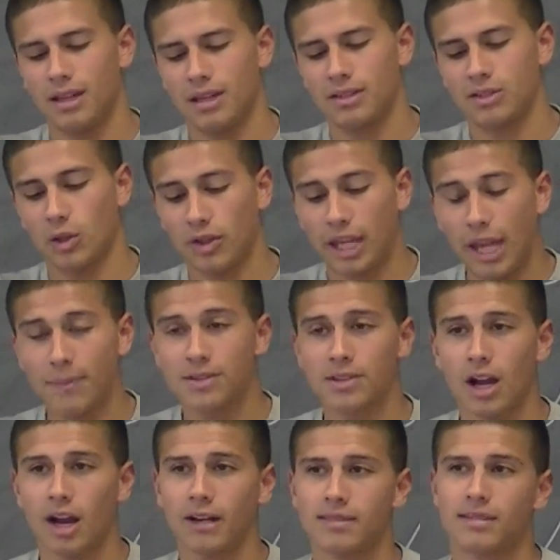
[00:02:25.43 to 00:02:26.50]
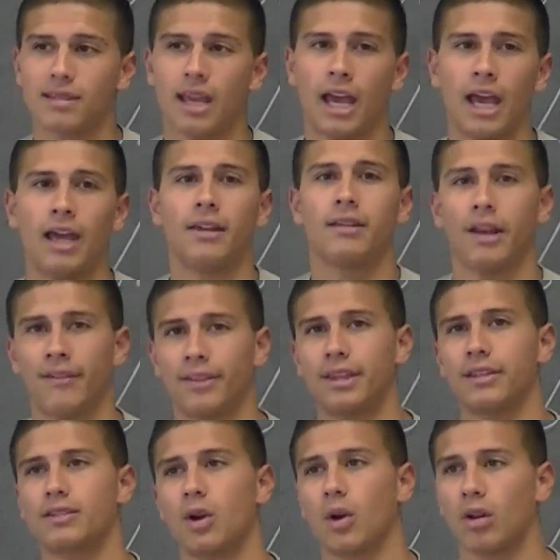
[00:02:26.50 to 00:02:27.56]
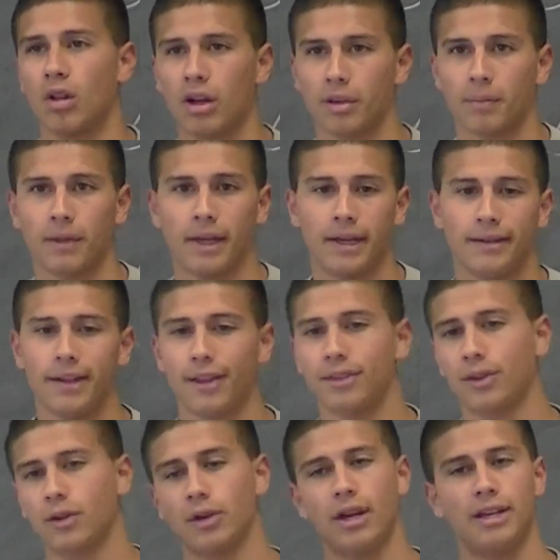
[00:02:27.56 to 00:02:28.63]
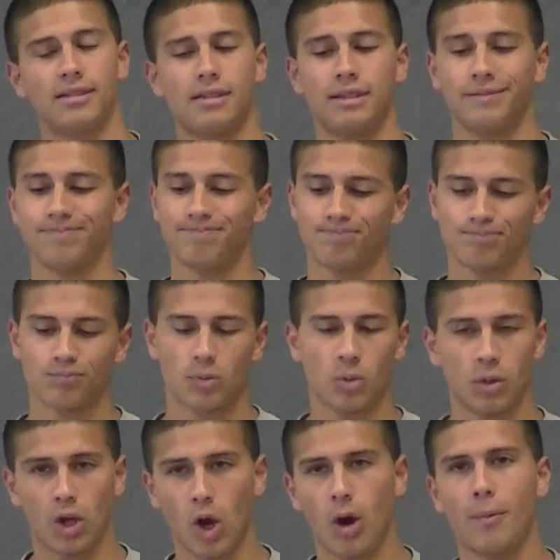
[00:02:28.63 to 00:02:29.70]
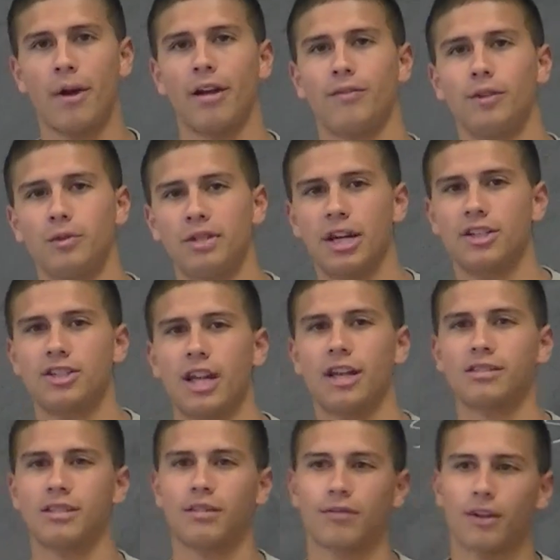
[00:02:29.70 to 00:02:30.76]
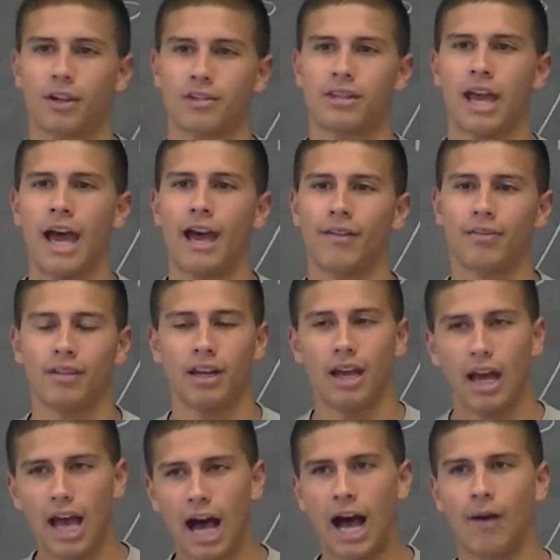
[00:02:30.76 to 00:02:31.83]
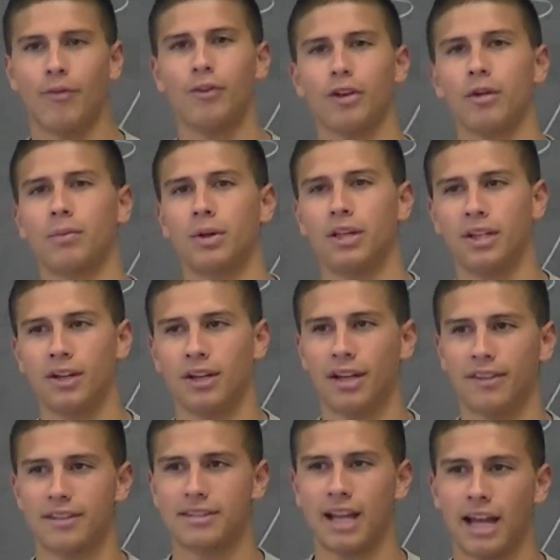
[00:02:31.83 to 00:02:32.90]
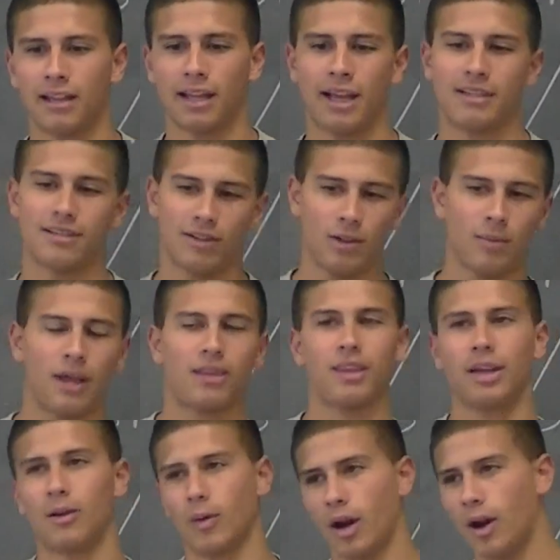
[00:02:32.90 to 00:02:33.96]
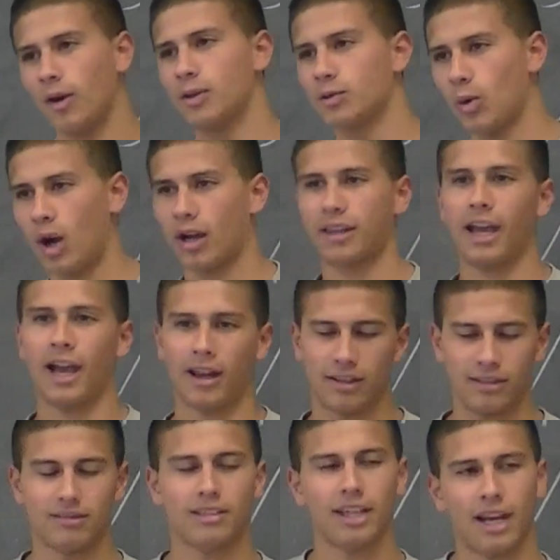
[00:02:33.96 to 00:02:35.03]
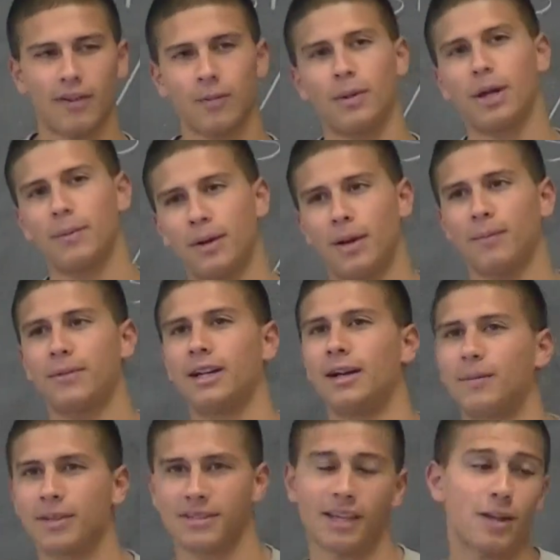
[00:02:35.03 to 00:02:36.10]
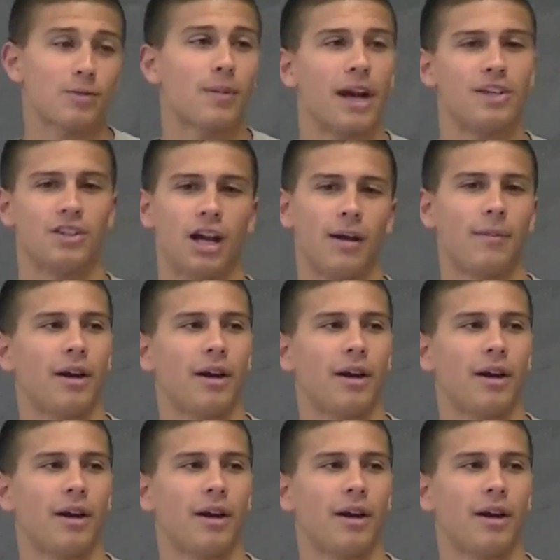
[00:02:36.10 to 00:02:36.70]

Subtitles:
So the game starts, and everything's going along the plan. Nothing crazy. We go up by a few touchdowns in the first half. I'm feeling pretty good on the sidelines. I do my thing where I always walk down and get everybody pumped up, because that was my job.